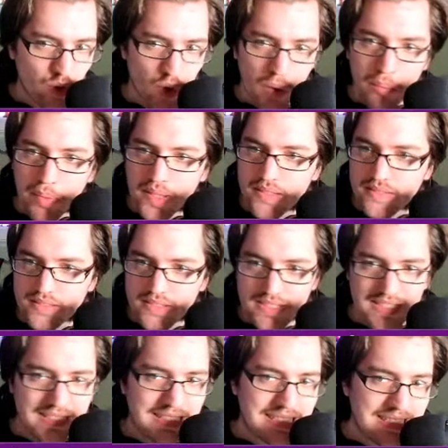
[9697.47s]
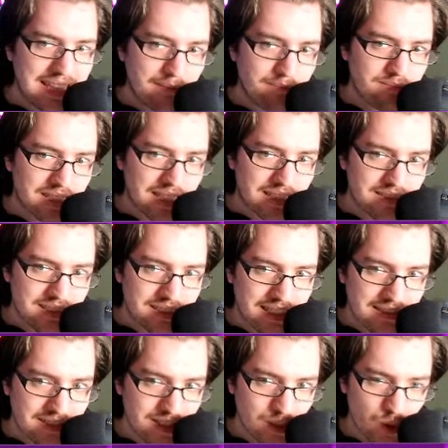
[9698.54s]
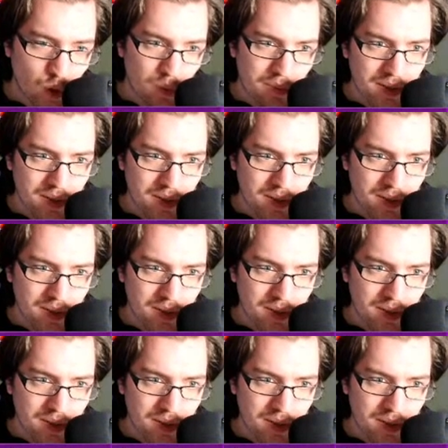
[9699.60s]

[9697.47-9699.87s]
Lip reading: top, tan top.